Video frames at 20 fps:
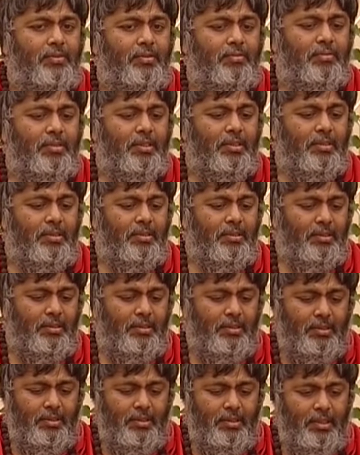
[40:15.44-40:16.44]
from the
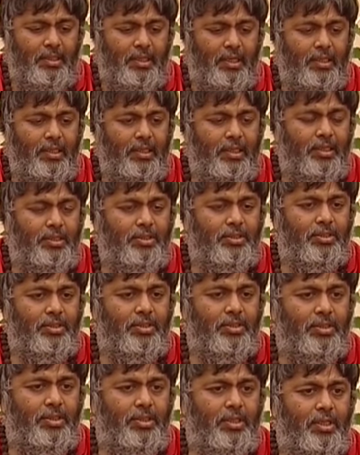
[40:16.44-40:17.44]
young age.
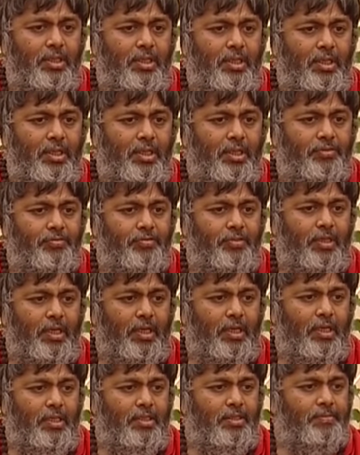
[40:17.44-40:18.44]
If
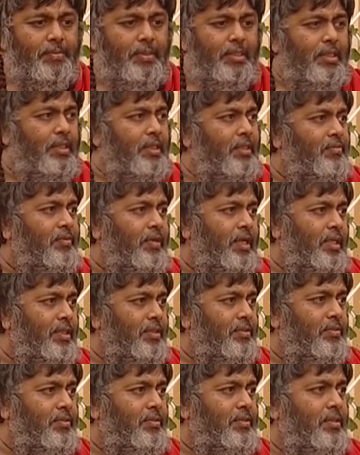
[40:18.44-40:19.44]
the husband and
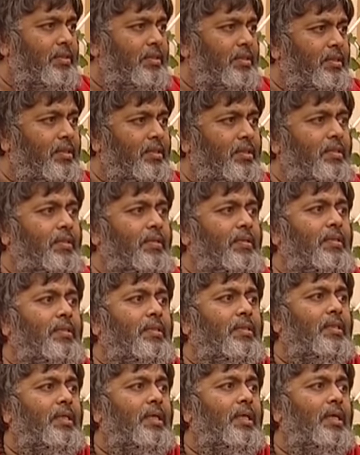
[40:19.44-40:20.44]
wife
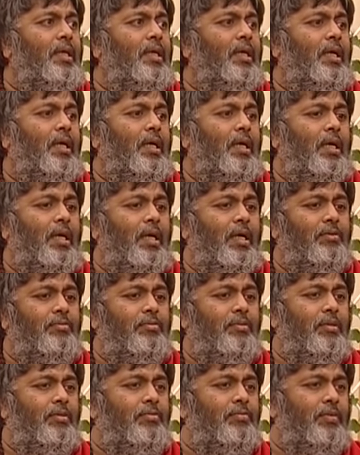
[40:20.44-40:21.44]
they
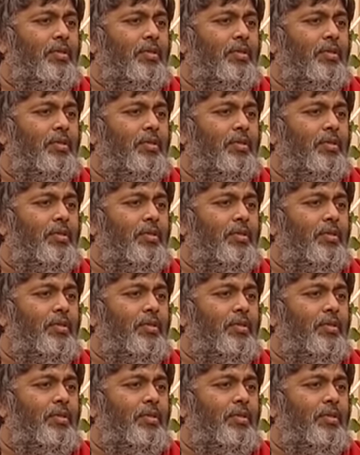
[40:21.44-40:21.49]
have a